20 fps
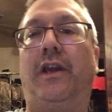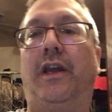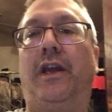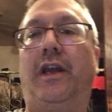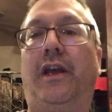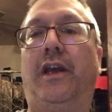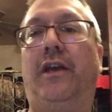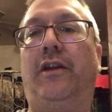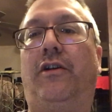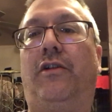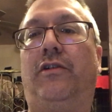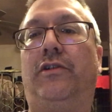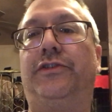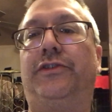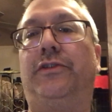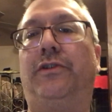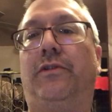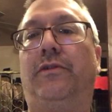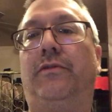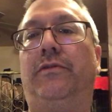And
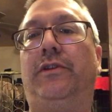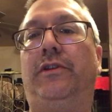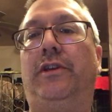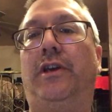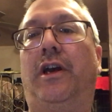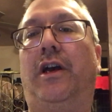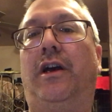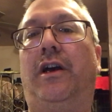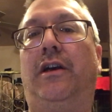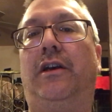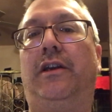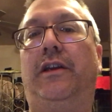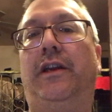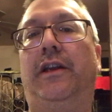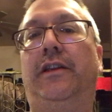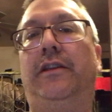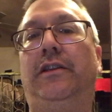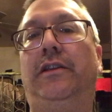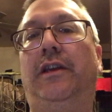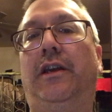also ya
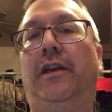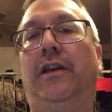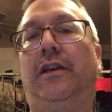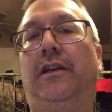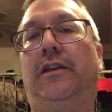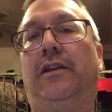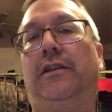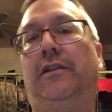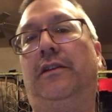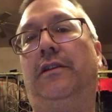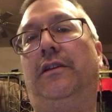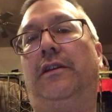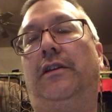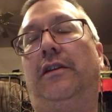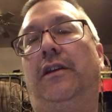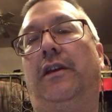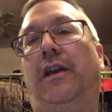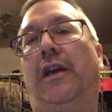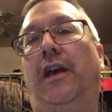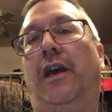and ye
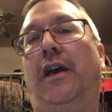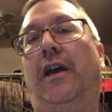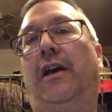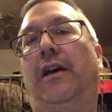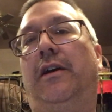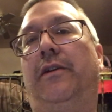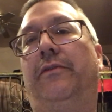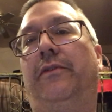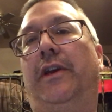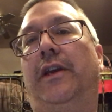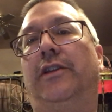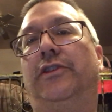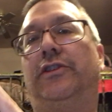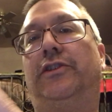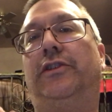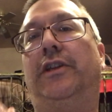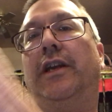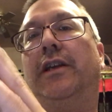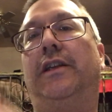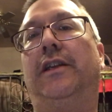have a
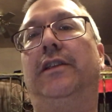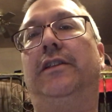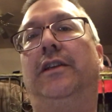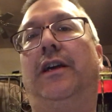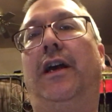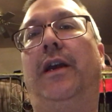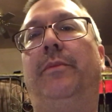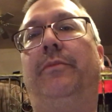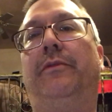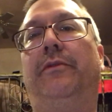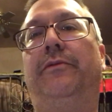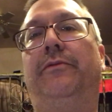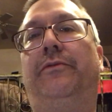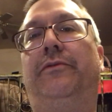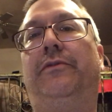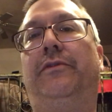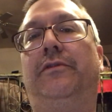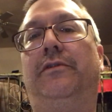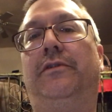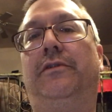second type
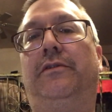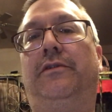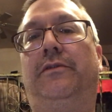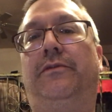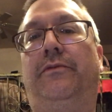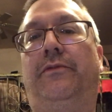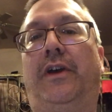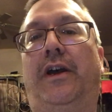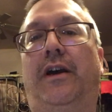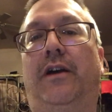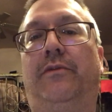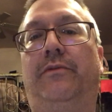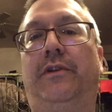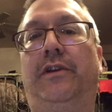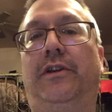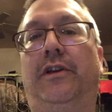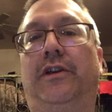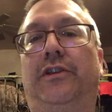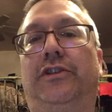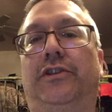of vowel
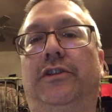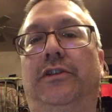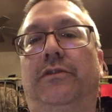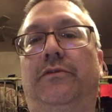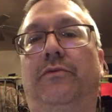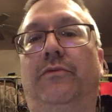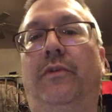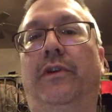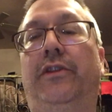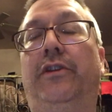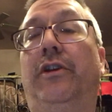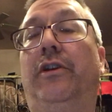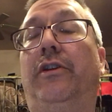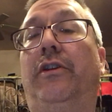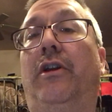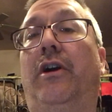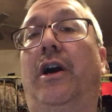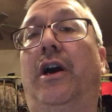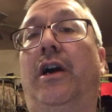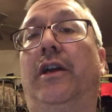reduction when they're
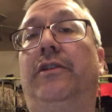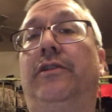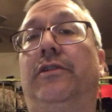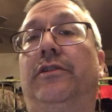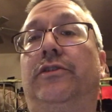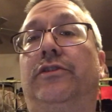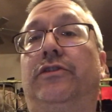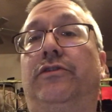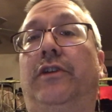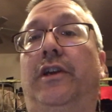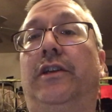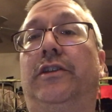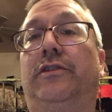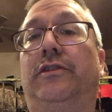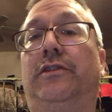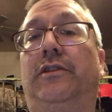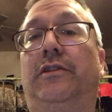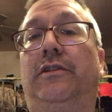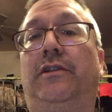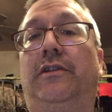not
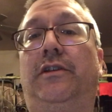stressed.